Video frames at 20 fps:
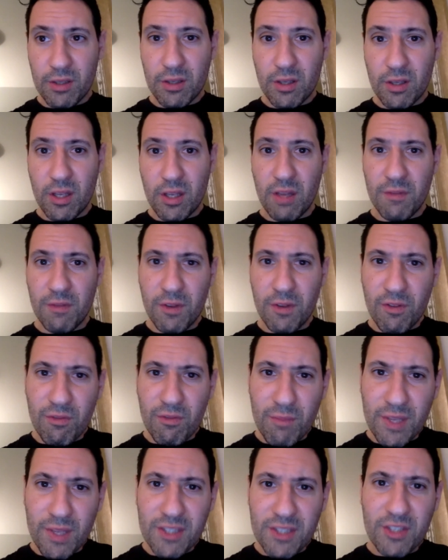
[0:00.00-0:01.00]
if you've
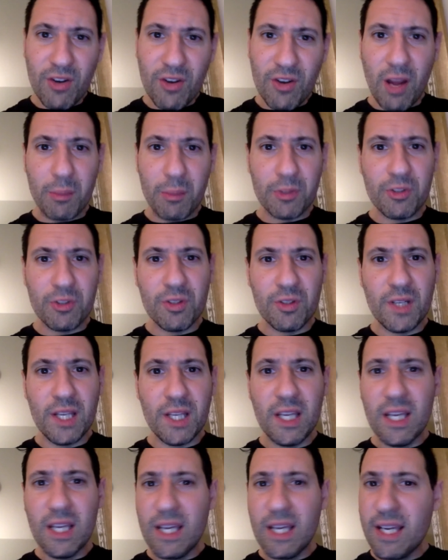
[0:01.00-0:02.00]
missed your opportunity
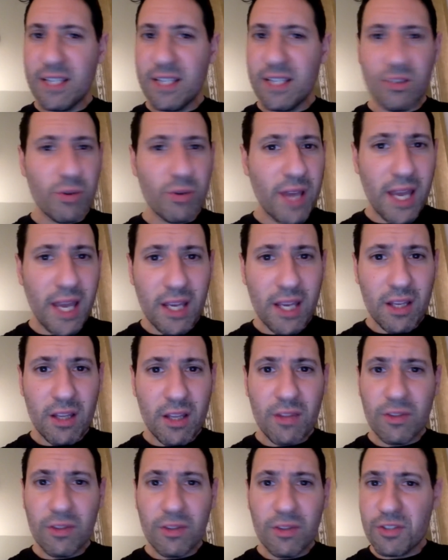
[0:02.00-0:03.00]
it's okay
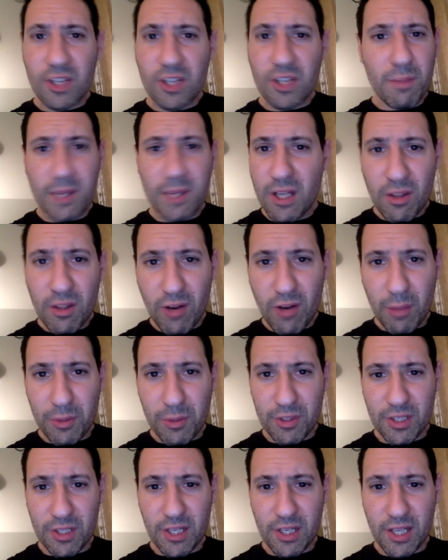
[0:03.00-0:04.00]
there's going to be another opportunity